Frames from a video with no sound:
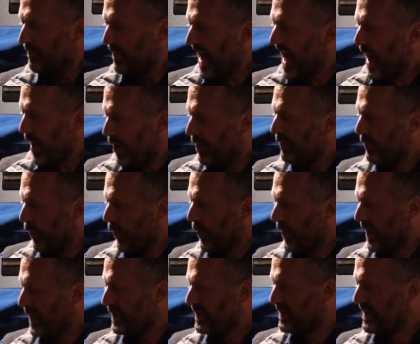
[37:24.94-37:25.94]
powerful
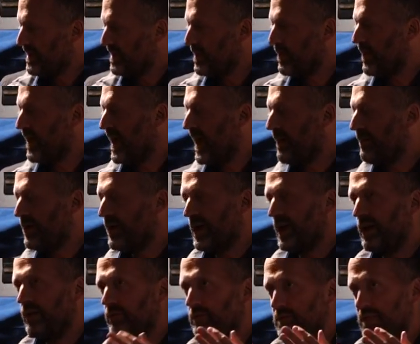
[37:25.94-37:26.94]
thing to do, and I'm
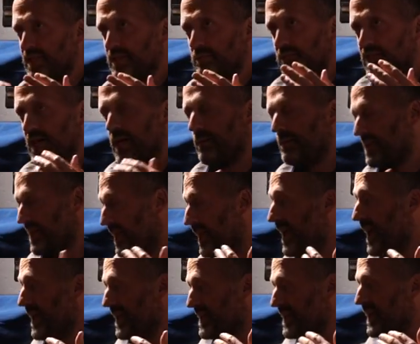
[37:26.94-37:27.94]
looking sometimes
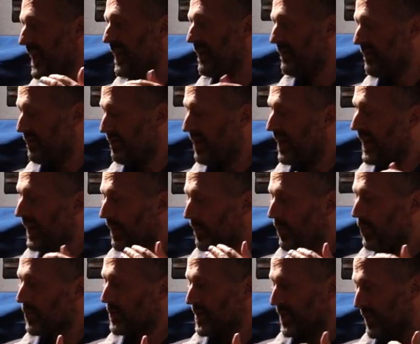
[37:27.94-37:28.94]
in landscape for a little
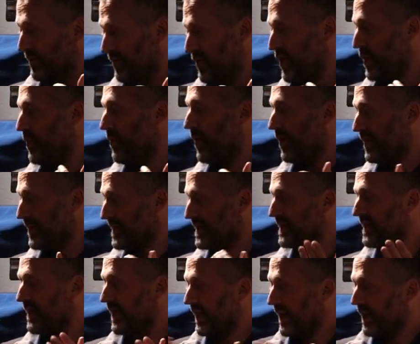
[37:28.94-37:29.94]
more sort of
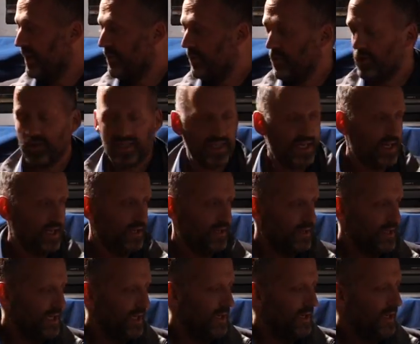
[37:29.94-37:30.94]
nuance and a little more
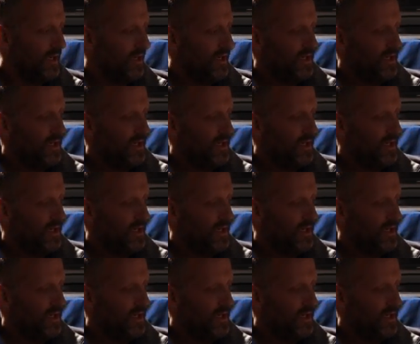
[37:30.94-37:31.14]
subtlety.